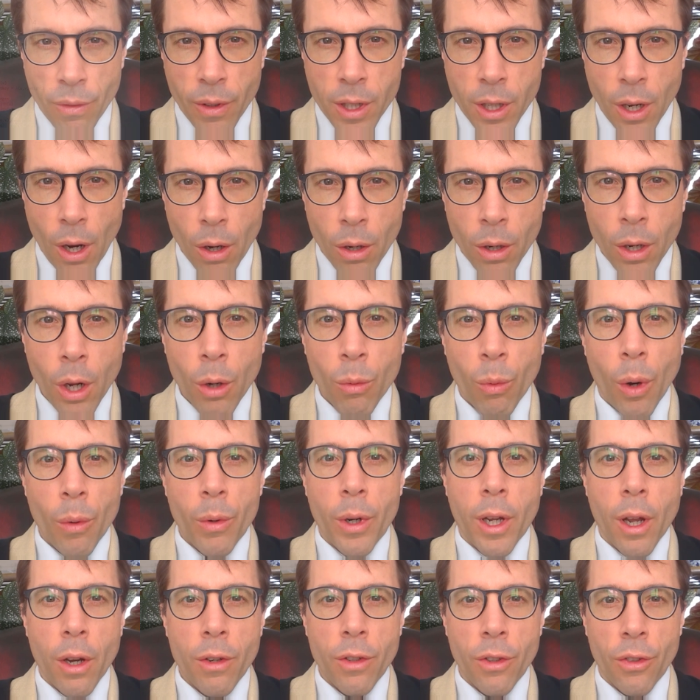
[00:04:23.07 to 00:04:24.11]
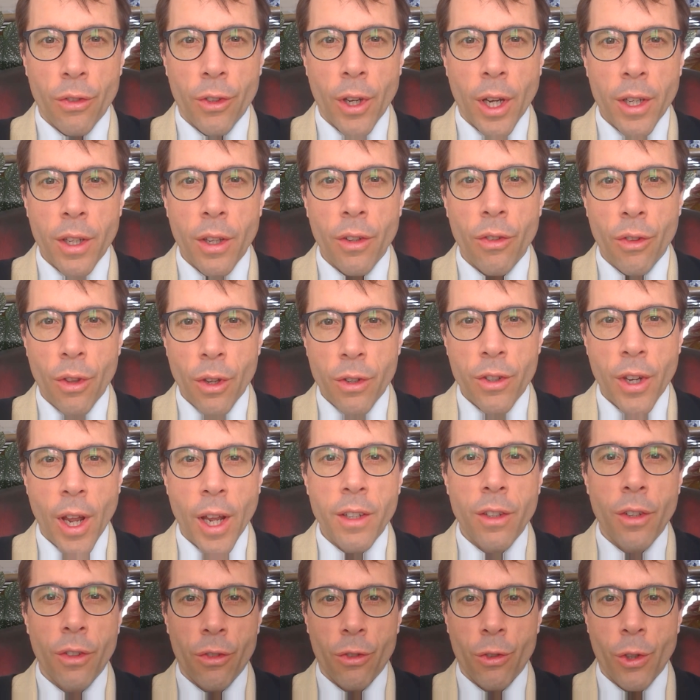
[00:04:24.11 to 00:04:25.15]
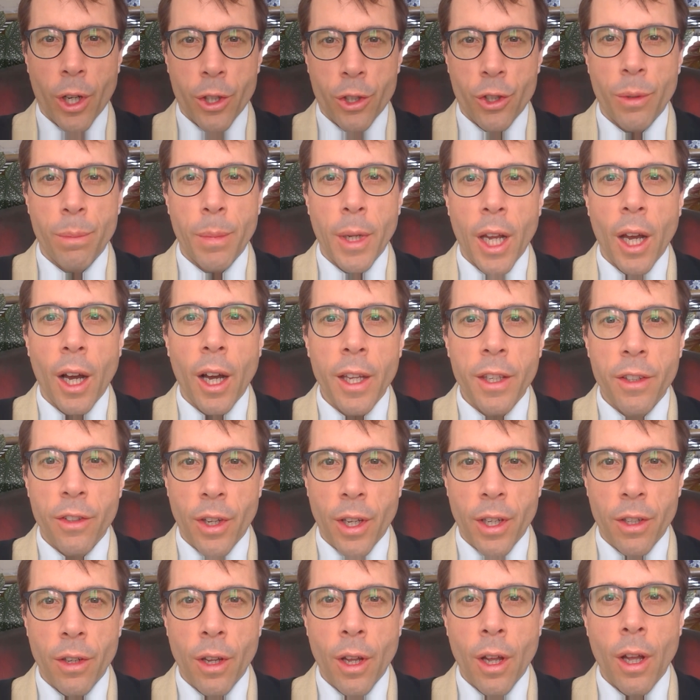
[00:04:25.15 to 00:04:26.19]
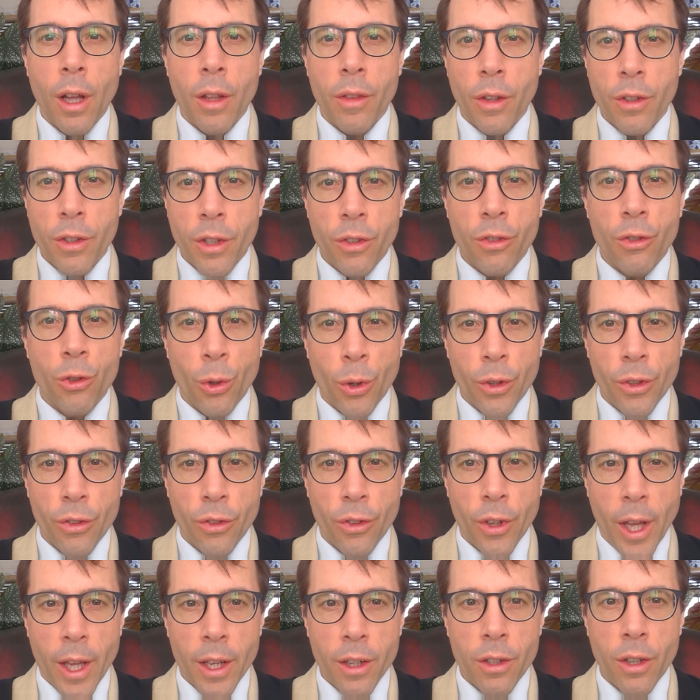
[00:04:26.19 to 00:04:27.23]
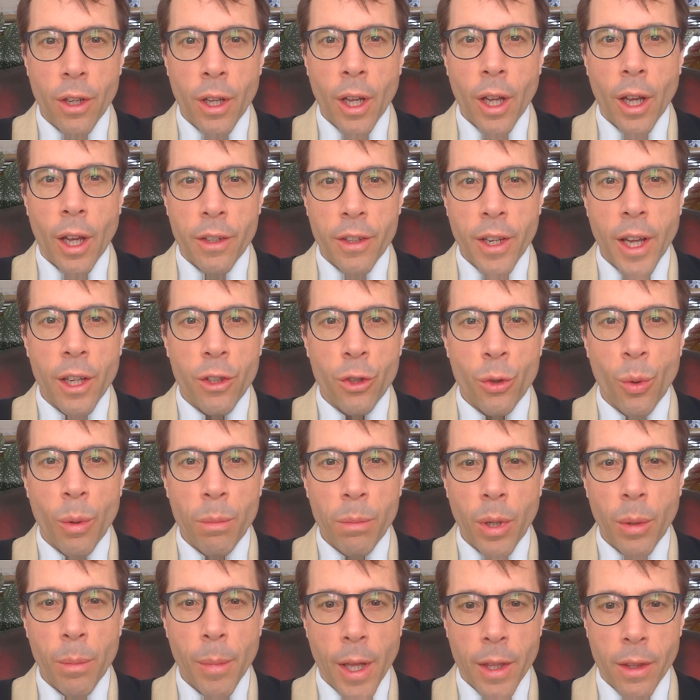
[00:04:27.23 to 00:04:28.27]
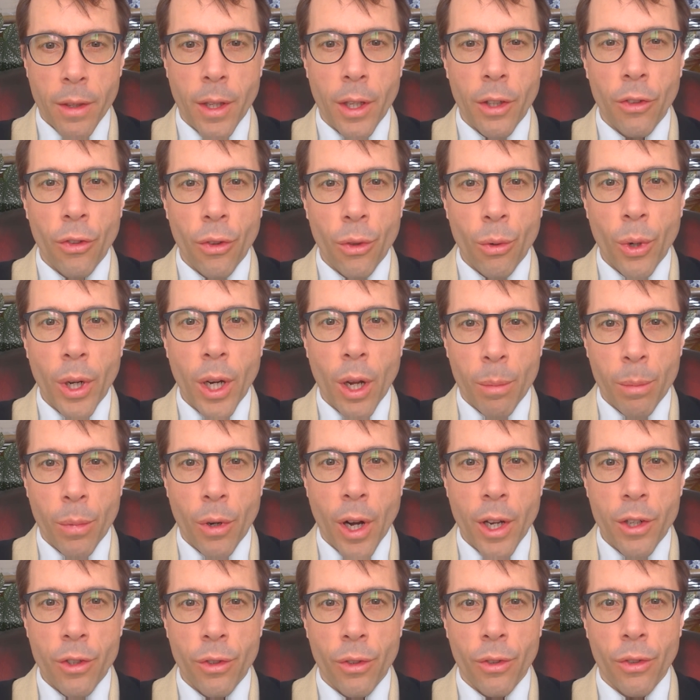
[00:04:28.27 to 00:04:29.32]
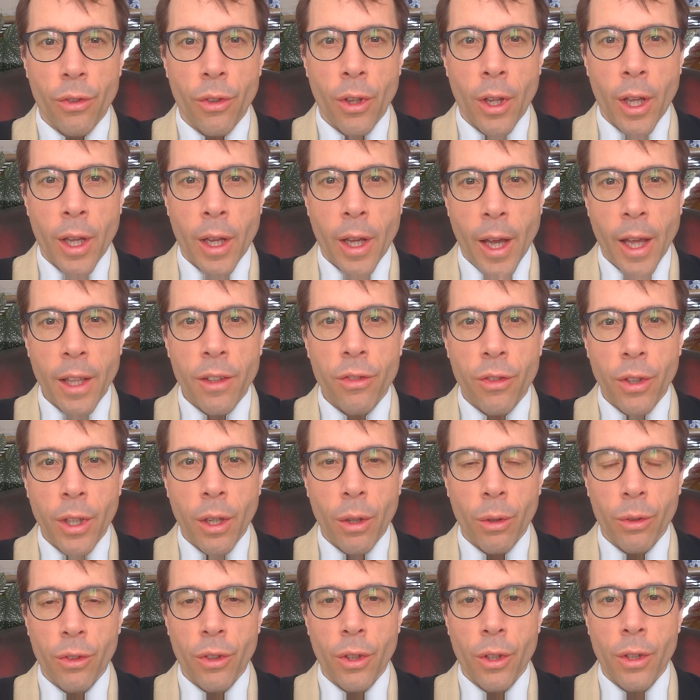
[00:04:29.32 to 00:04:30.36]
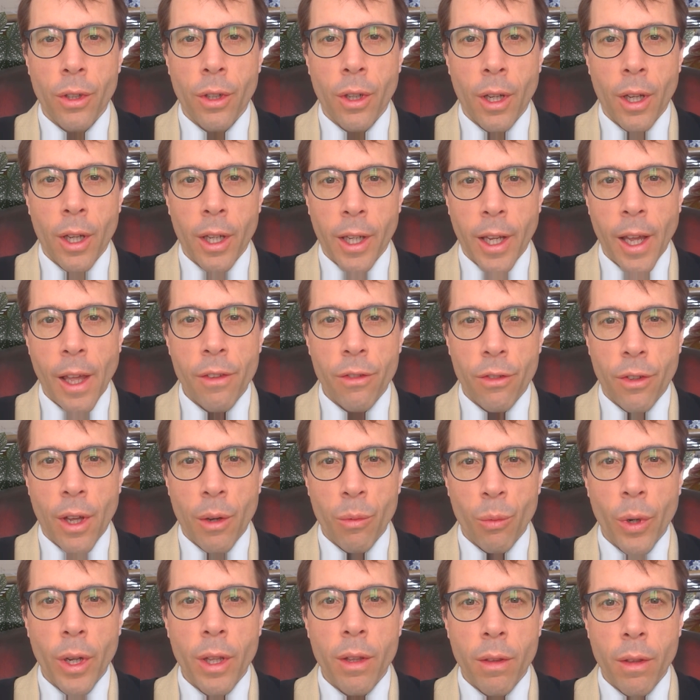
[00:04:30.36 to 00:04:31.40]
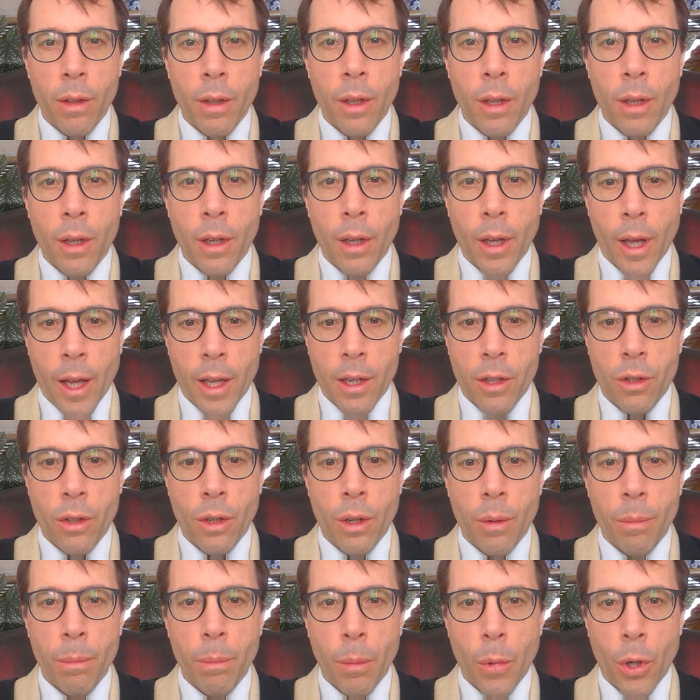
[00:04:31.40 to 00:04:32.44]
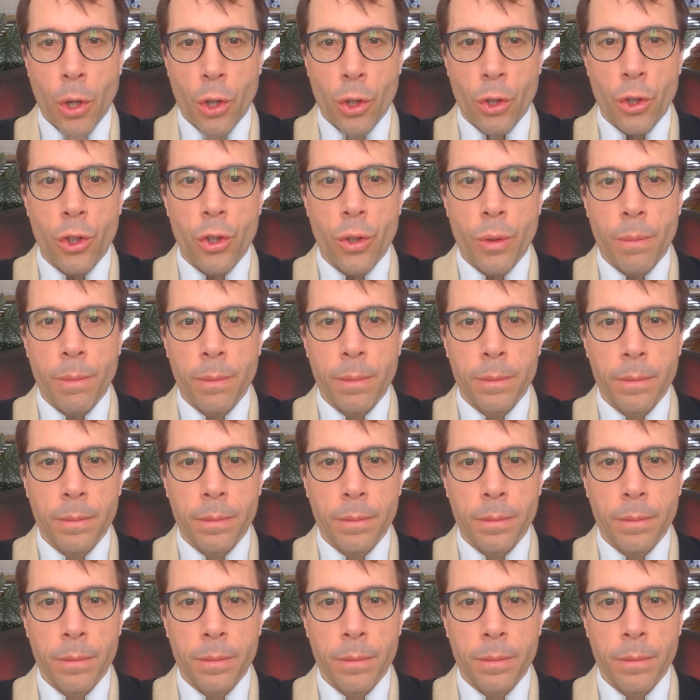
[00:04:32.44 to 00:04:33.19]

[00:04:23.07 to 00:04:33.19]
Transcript: video, what we're going to study is the data structure behind it, the disjoint set, and how to implement these three operations, add singleton, get set with, and merge.